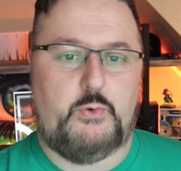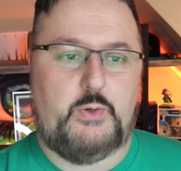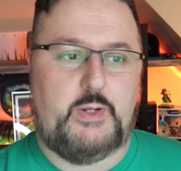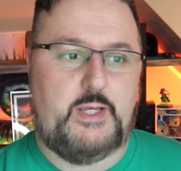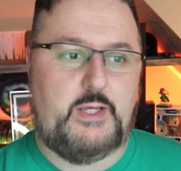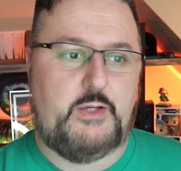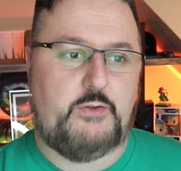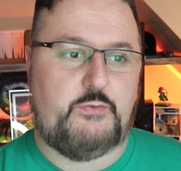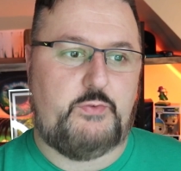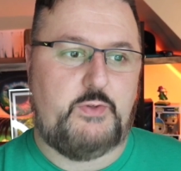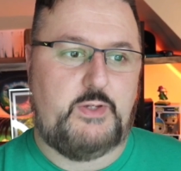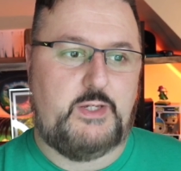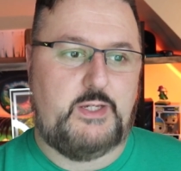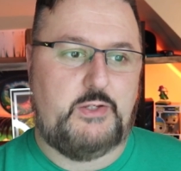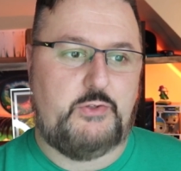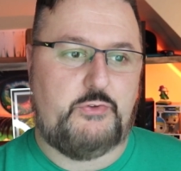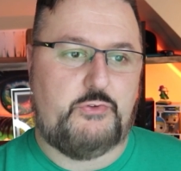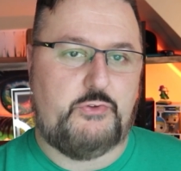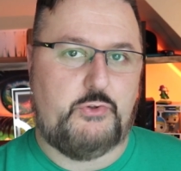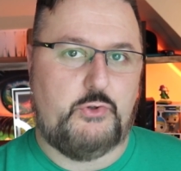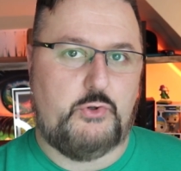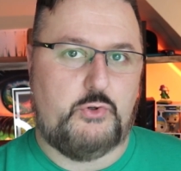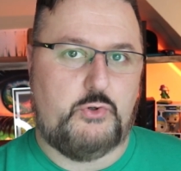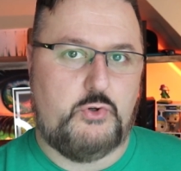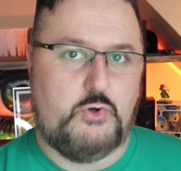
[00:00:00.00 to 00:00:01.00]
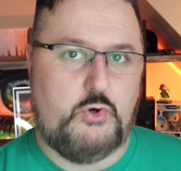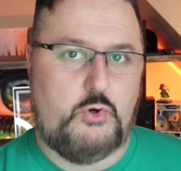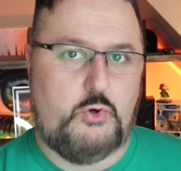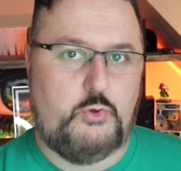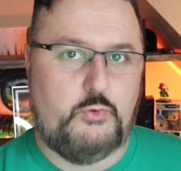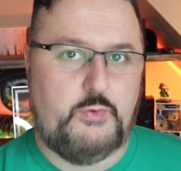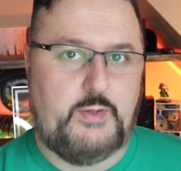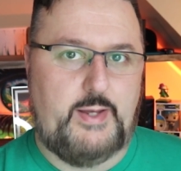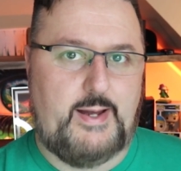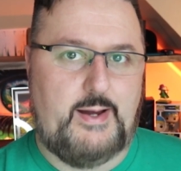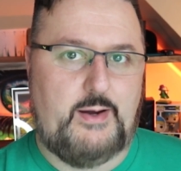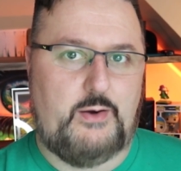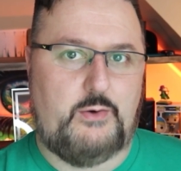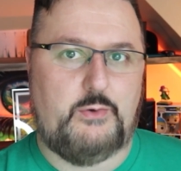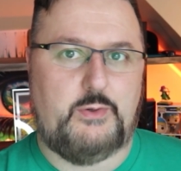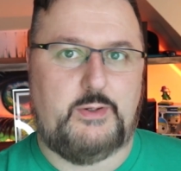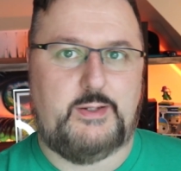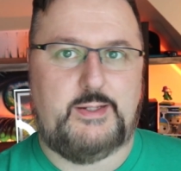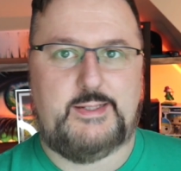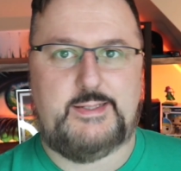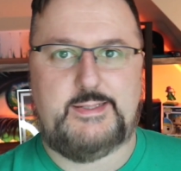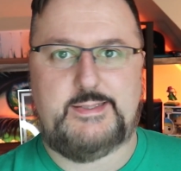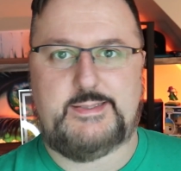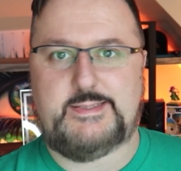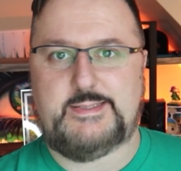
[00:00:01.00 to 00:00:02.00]
If it's cold out,
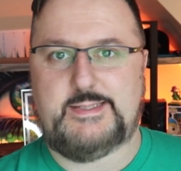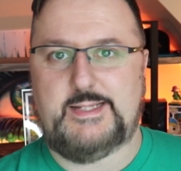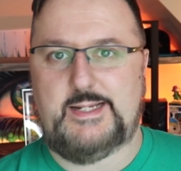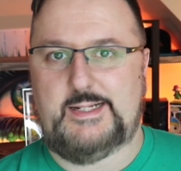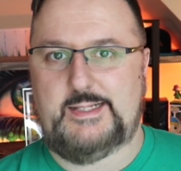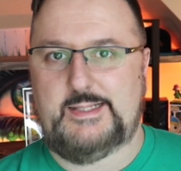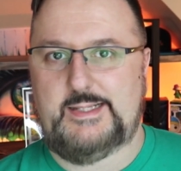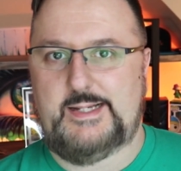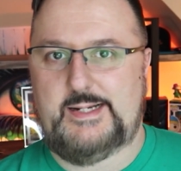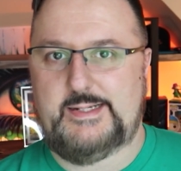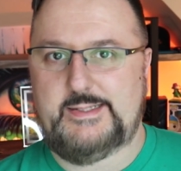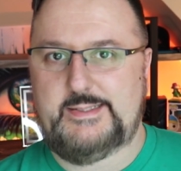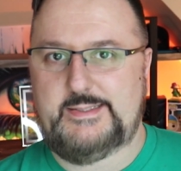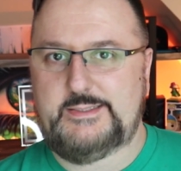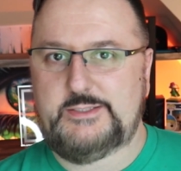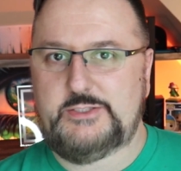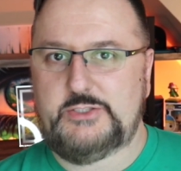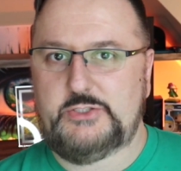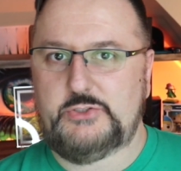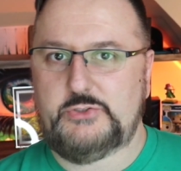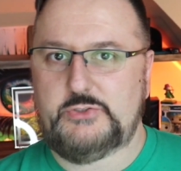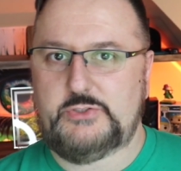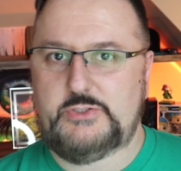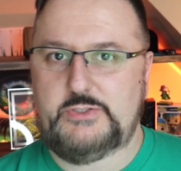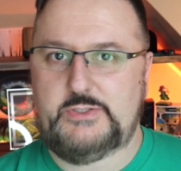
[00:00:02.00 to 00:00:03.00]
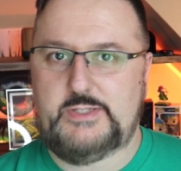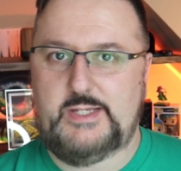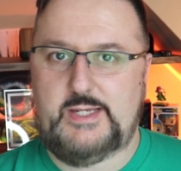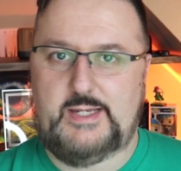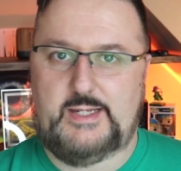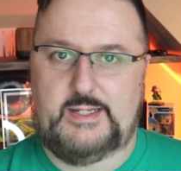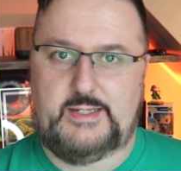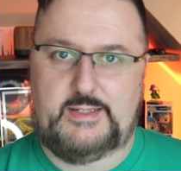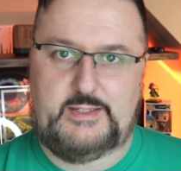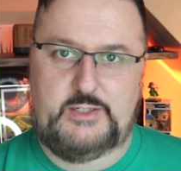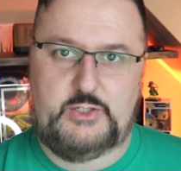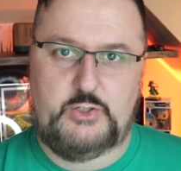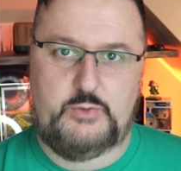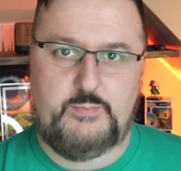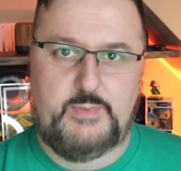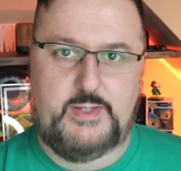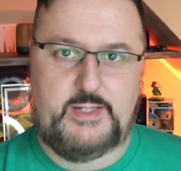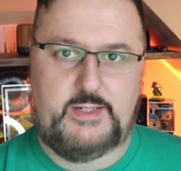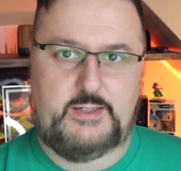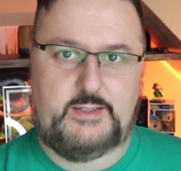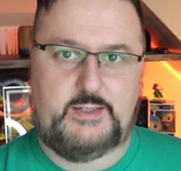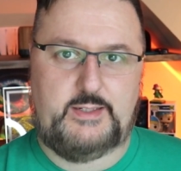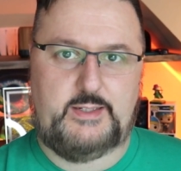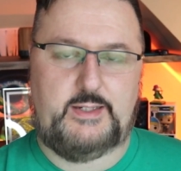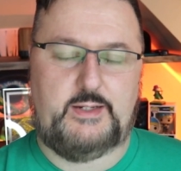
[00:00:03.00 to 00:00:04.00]
it's a lot easier to get
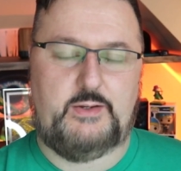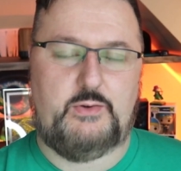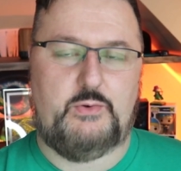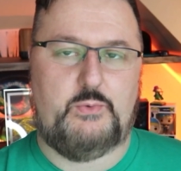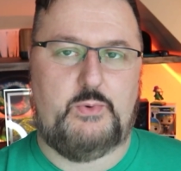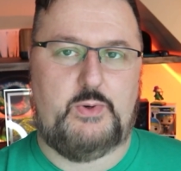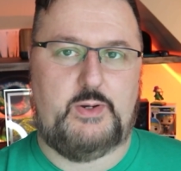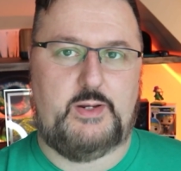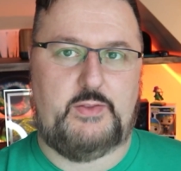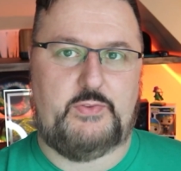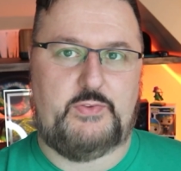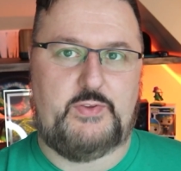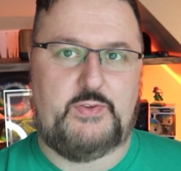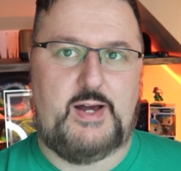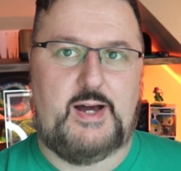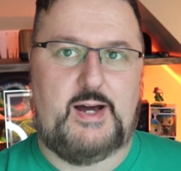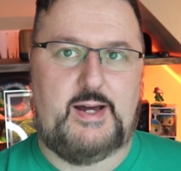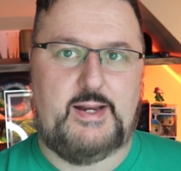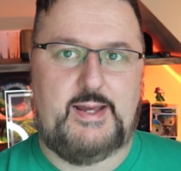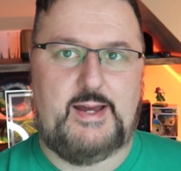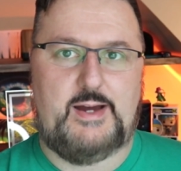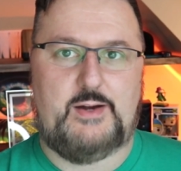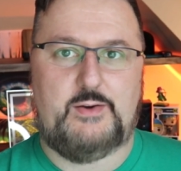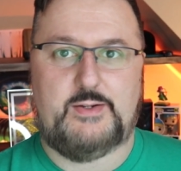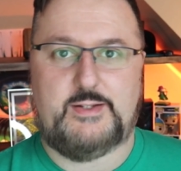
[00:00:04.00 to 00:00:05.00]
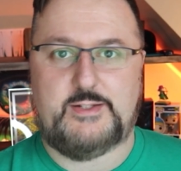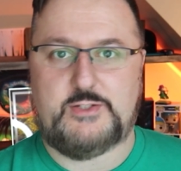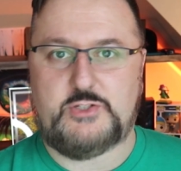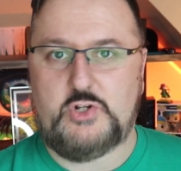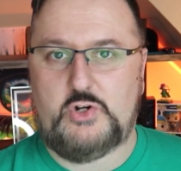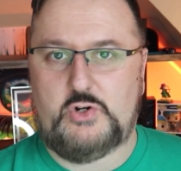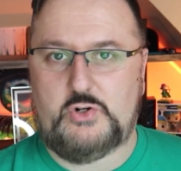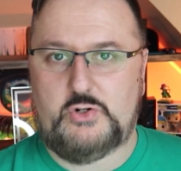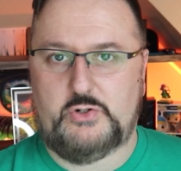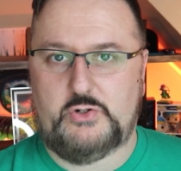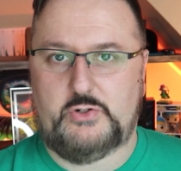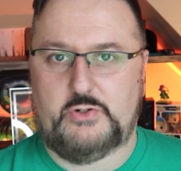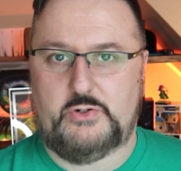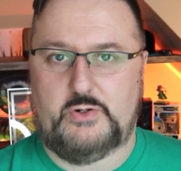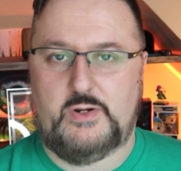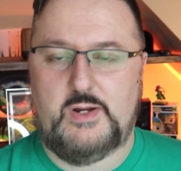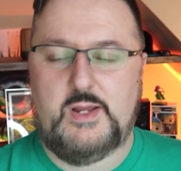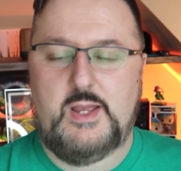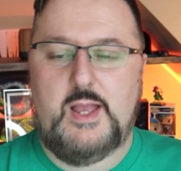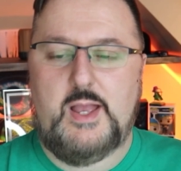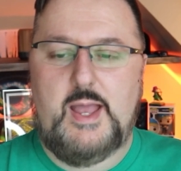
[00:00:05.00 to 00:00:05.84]
humidity. When it's hot out, it's harder.